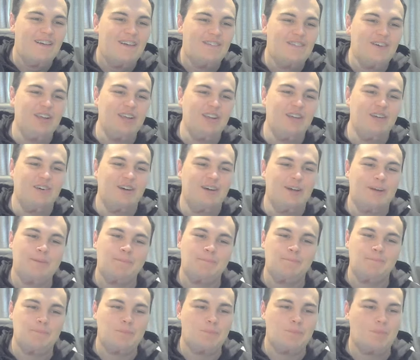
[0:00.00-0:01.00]
But anyway,
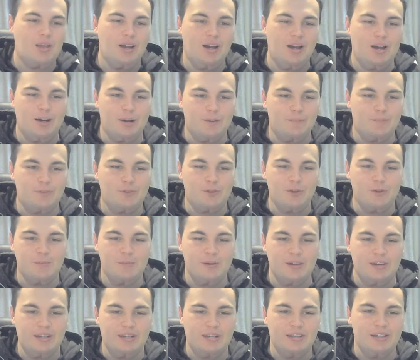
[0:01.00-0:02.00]
um,
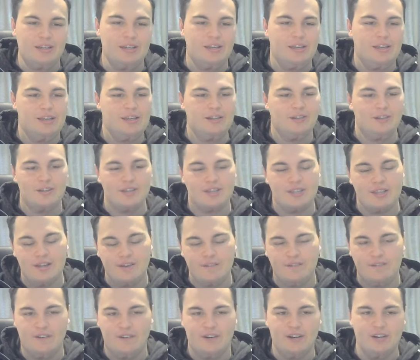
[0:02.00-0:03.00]
Doumbé, he lost that
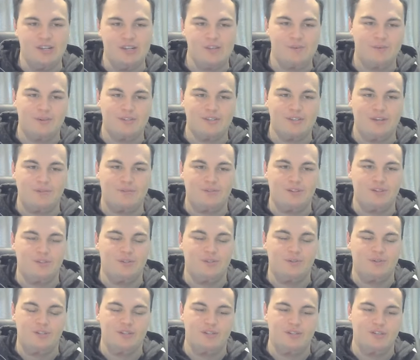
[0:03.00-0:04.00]
fight. He was out
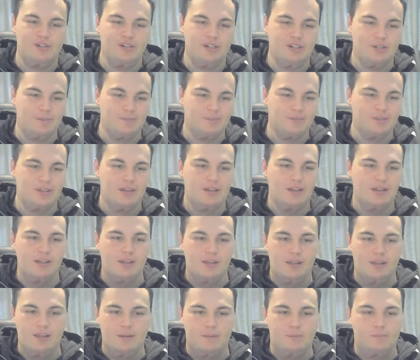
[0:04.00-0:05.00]
wrestled at times.
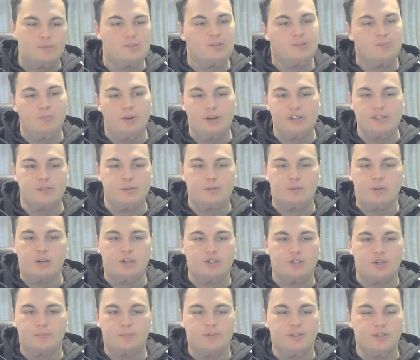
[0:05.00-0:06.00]
Bison
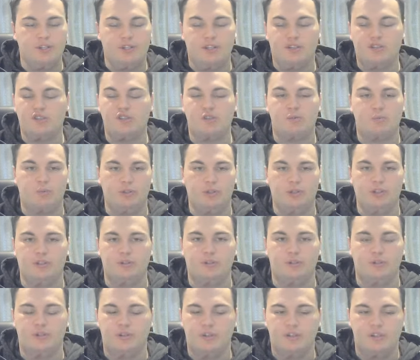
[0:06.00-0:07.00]
Guai was just really
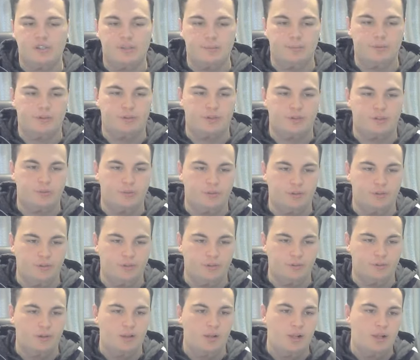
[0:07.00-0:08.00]
good, to be honest with
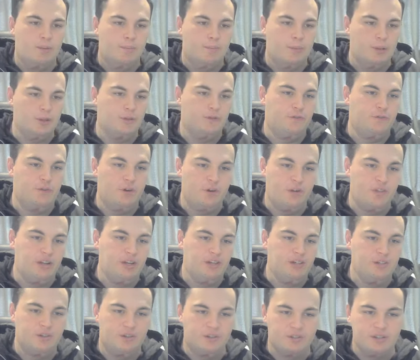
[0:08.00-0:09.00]
you. But before that, he
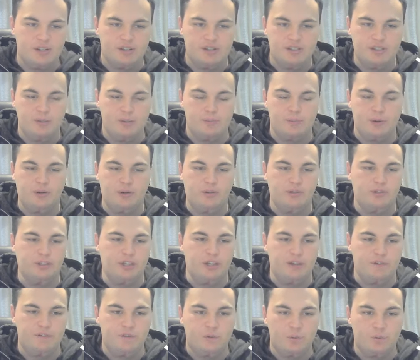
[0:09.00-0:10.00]
knocked out Zebo in
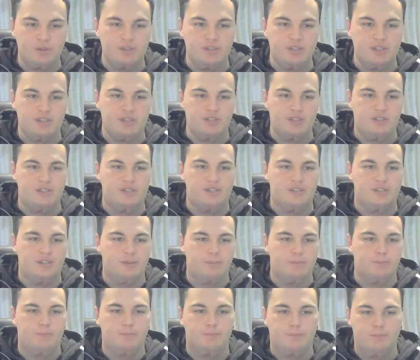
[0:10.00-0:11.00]
like four seconds,
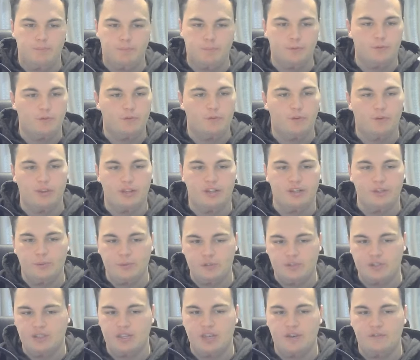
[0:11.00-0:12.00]
and before that, he was
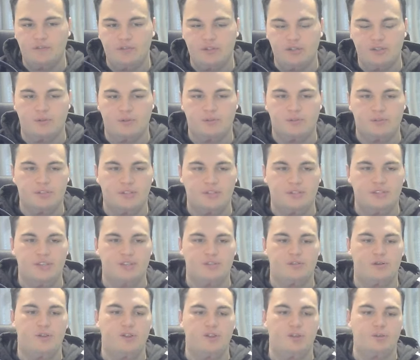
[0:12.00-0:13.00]
just having his own
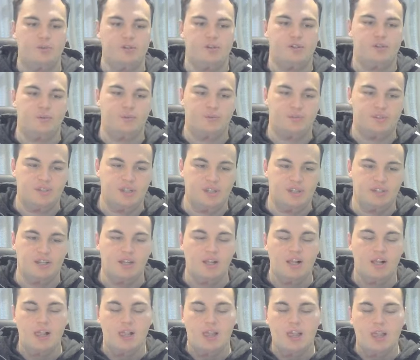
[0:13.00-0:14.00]
success on the regional scene.
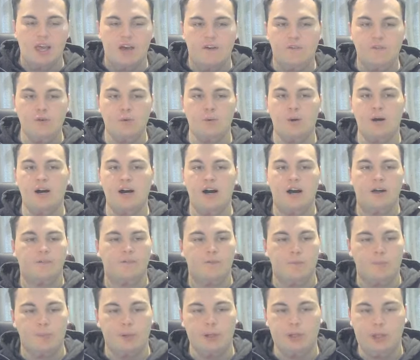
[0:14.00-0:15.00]
If you are
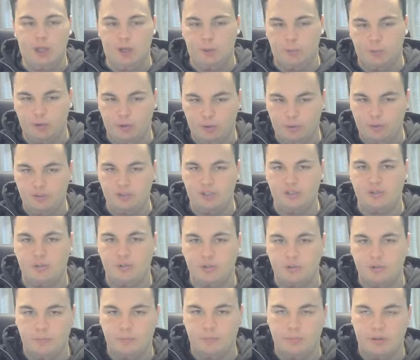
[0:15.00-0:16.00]
unfamiliar with who Cedric
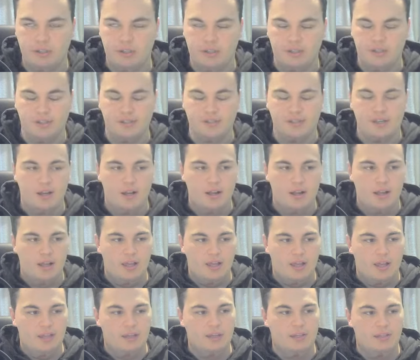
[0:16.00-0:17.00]
Doumbé is,
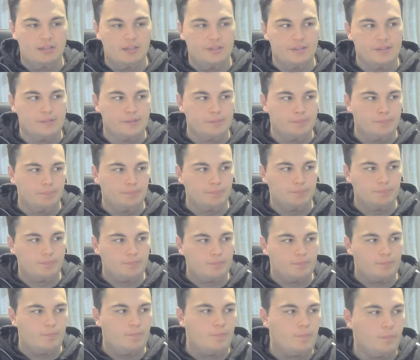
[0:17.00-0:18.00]
he is
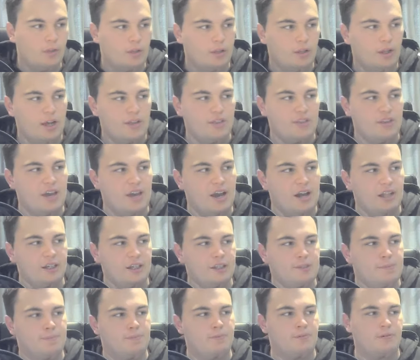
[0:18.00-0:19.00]
like the
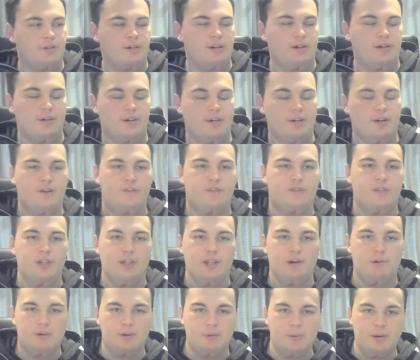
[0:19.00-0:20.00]
Alex Pereira of the
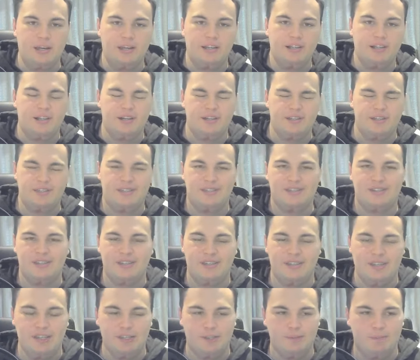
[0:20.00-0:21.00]
lower weight classes, I
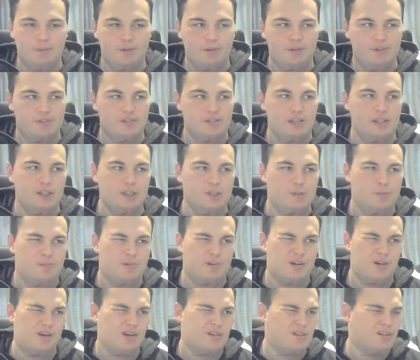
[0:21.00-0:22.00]
guess, because Alex
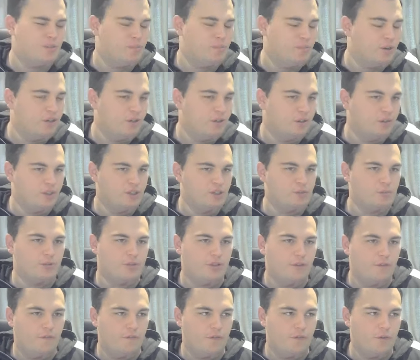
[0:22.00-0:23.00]
Pereira, to my knowledge, was
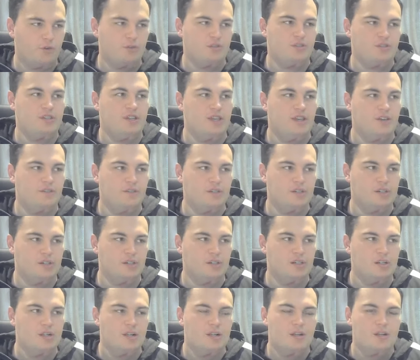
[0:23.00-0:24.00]
the first ever
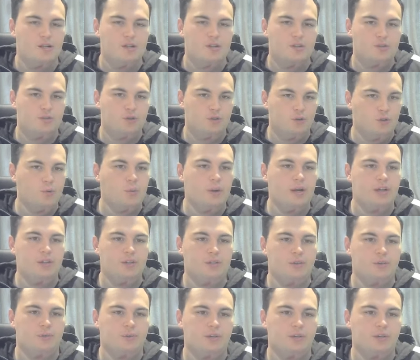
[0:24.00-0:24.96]
two weight glory